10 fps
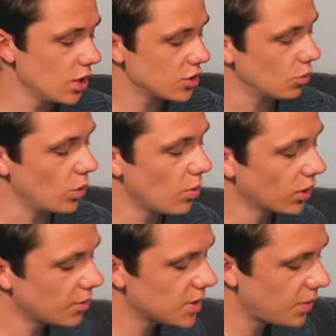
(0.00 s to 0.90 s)
So we
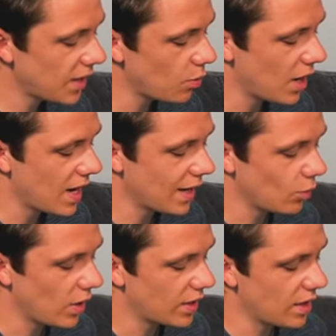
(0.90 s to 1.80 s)
want them to play
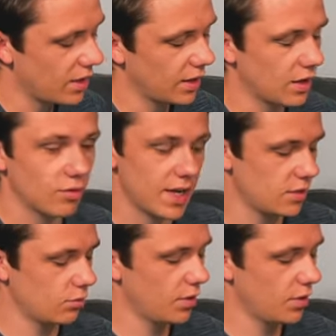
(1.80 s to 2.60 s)
wide when they think that, right,